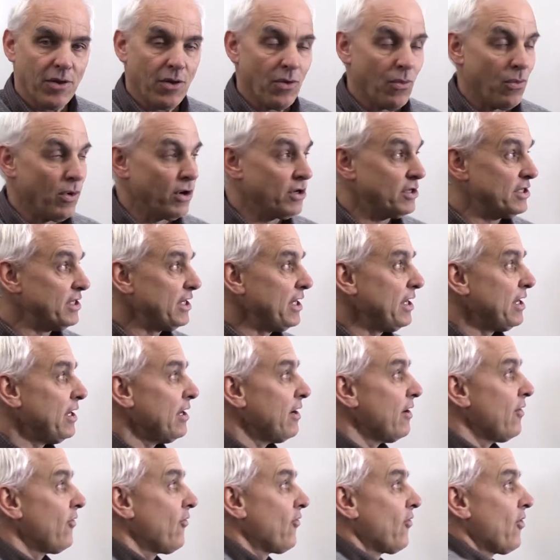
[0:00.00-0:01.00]
where D
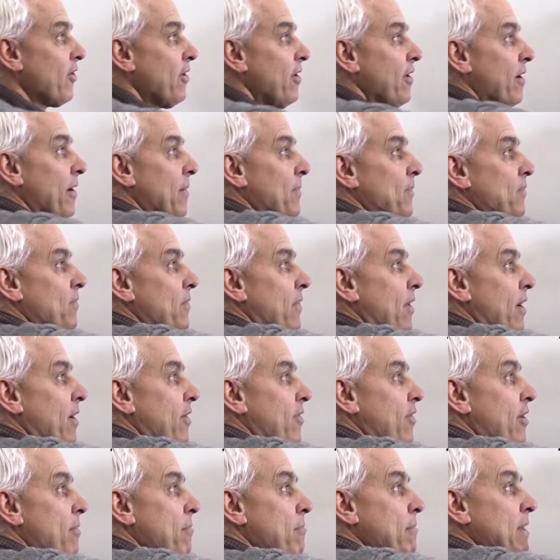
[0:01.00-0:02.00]
is
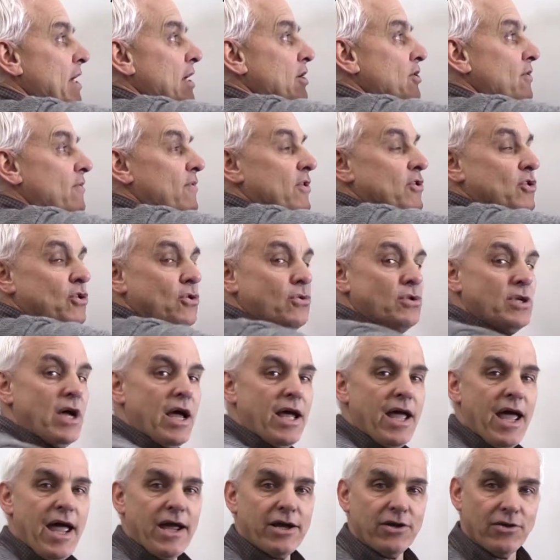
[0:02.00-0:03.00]
the meet of the two
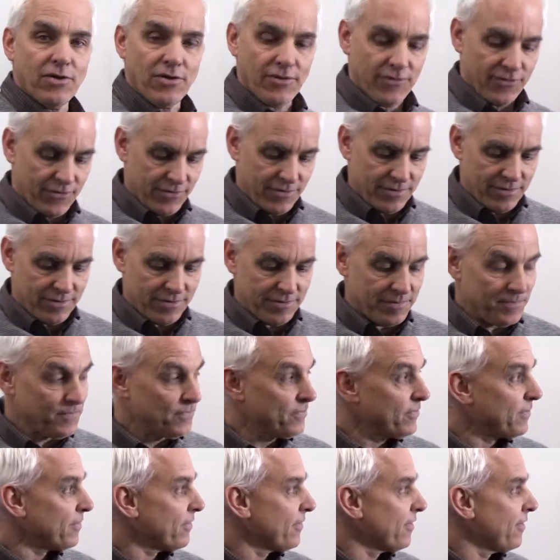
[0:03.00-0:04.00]
diagonals.
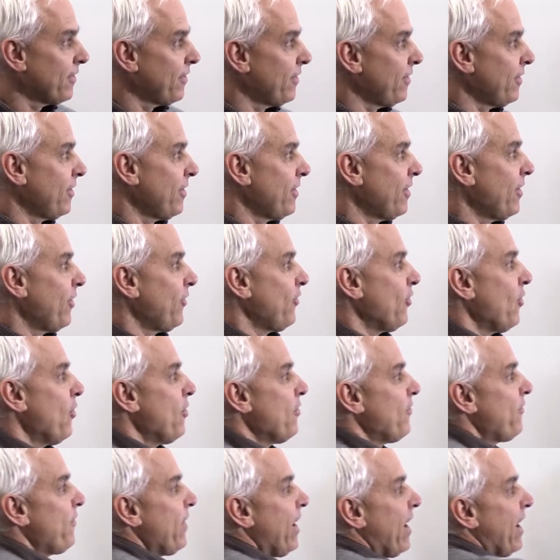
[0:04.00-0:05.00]
So in
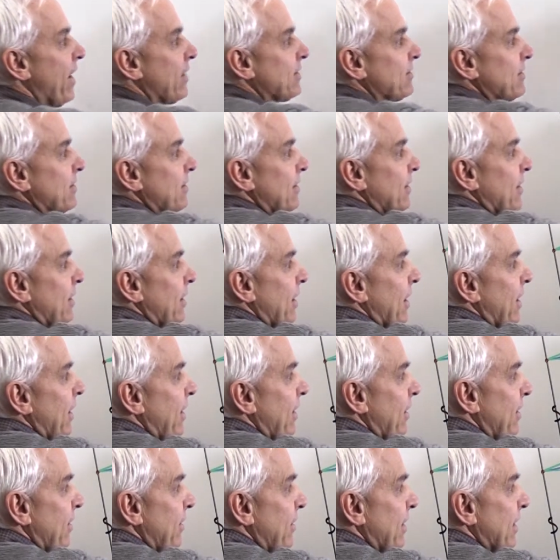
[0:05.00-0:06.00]
fact,
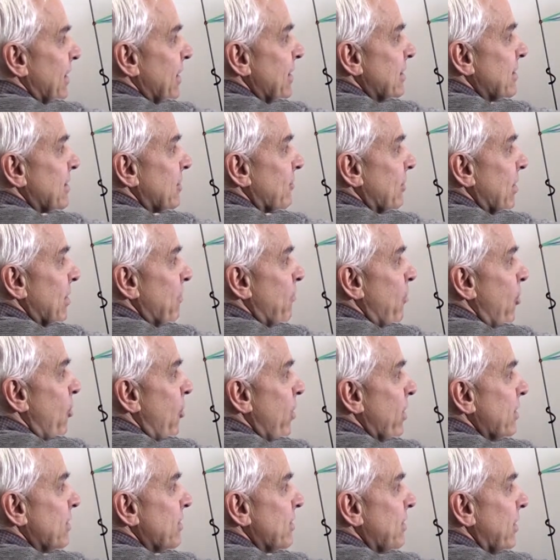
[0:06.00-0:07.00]
these 3
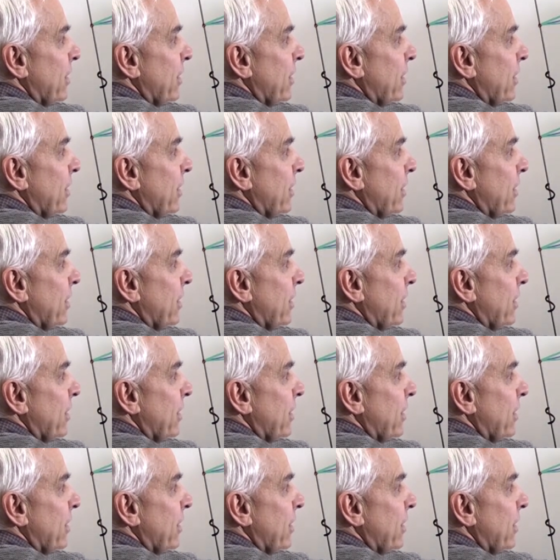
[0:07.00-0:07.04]
points